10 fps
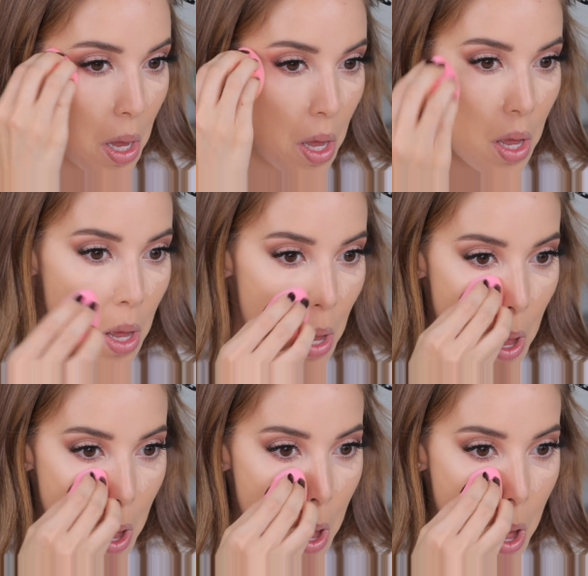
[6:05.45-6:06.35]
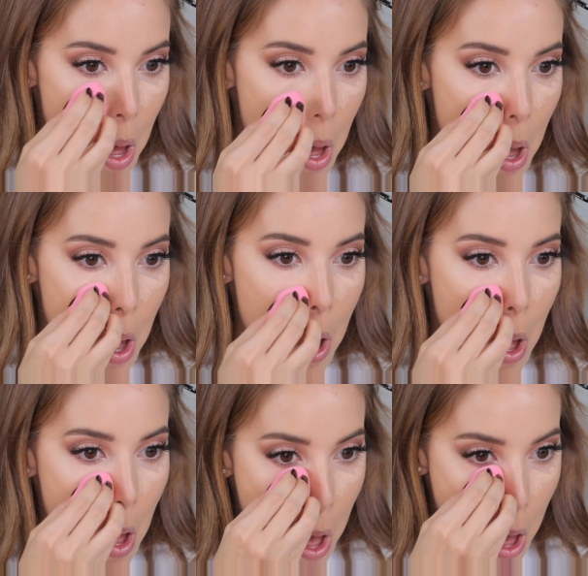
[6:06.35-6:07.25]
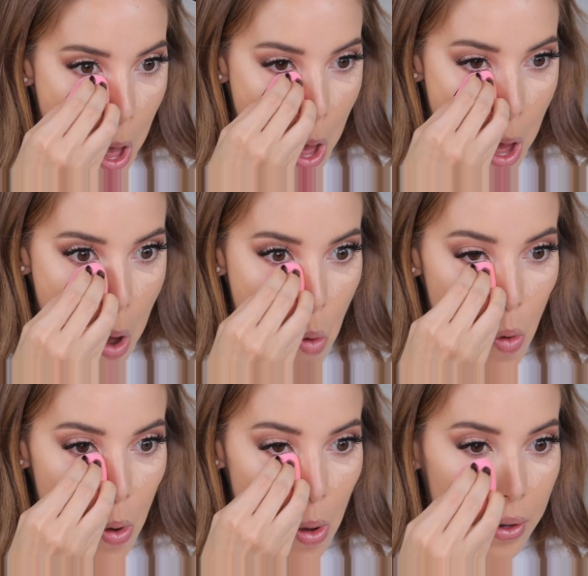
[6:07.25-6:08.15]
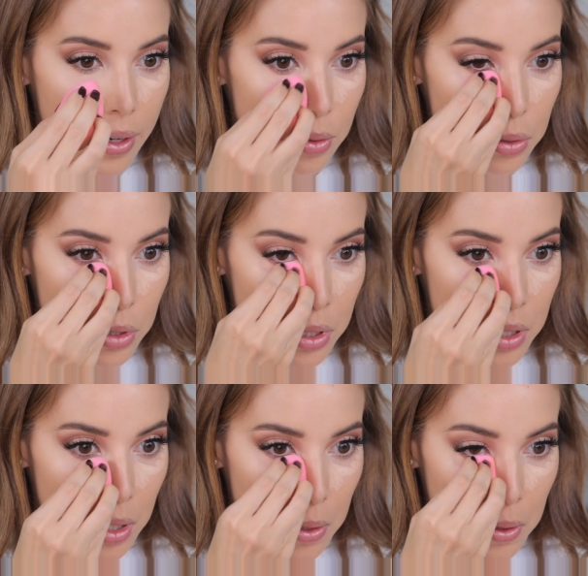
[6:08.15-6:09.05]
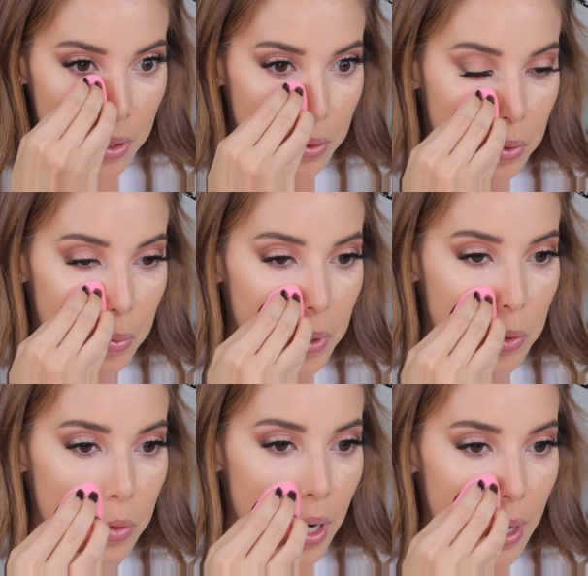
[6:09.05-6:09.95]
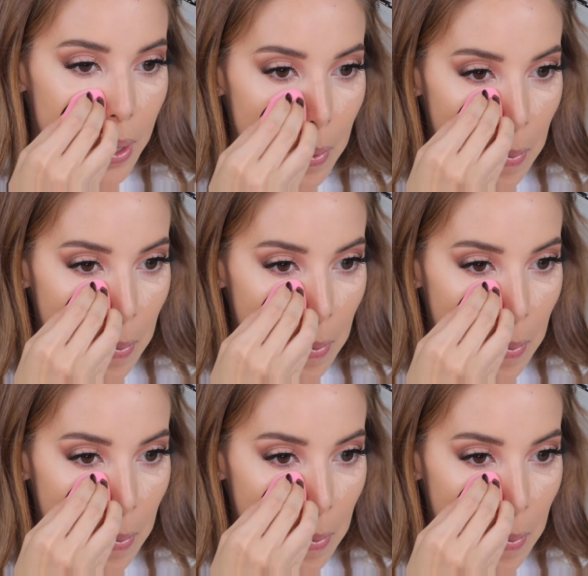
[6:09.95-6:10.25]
what would happen if you didn't spray? Well, it was just like a little bit dry,